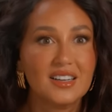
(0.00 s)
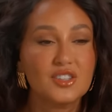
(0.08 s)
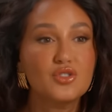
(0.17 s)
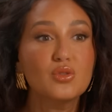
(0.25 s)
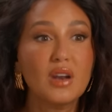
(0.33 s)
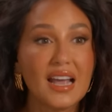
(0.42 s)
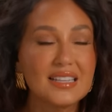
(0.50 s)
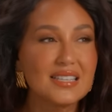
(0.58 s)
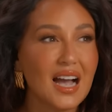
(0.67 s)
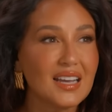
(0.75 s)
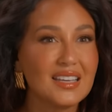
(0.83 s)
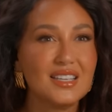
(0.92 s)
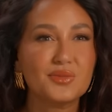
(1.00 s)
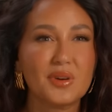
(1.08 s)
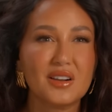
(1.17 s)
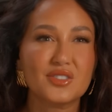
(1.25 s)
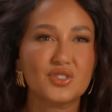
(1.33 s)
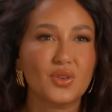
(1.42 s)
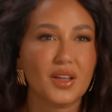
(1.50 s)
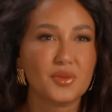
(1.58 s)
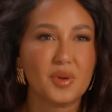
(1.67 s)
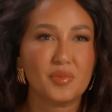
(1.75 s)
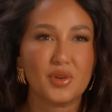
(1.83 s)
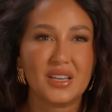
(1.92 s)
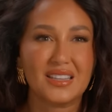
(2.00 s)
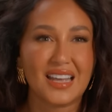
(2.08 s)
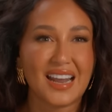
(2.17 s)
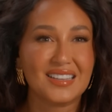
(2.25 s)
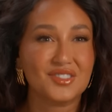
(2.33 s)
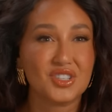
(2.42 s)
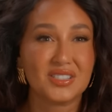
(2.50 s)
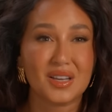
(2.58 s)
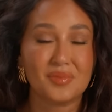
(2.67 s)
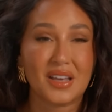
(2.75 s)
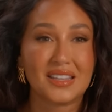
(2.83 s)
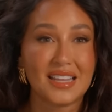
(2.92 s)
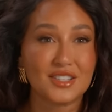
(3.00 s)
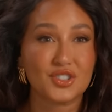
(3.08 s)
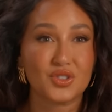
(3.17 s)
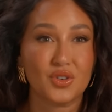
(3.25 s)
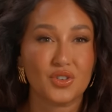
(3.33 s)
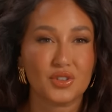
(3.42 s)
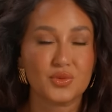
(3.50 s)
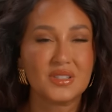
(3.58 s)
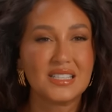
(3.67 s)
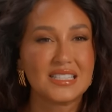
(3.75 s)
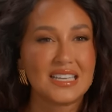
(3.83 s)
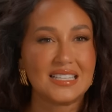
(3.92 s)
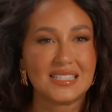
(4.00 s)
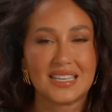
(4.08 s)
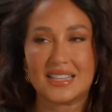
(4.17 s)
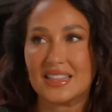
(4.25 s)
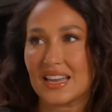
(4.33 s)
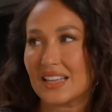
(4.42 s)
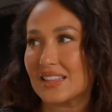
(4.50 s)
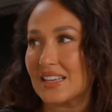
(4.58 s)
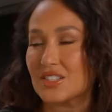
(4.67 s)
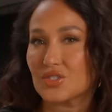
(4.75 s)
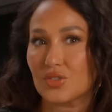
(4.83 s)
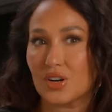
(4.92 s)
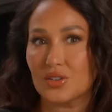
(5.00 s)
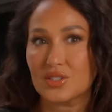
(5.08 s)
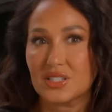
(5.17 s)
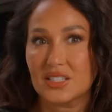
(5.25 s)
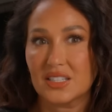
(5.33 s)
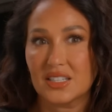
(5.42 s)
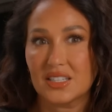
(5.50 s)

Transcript: You like Takis. What else do other people eat that I just am like that's so gross? What does Iz eat that I think is gross?